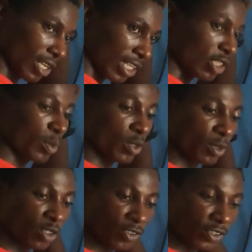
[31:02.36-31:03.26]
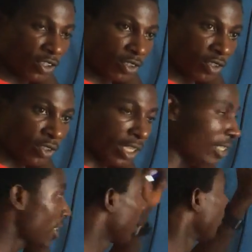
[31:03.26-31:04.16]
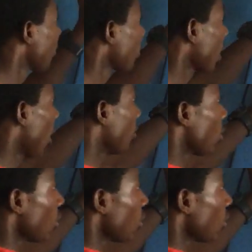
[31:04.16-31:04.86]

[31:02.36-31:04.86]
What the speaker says: S. Supposed to be not S. Now,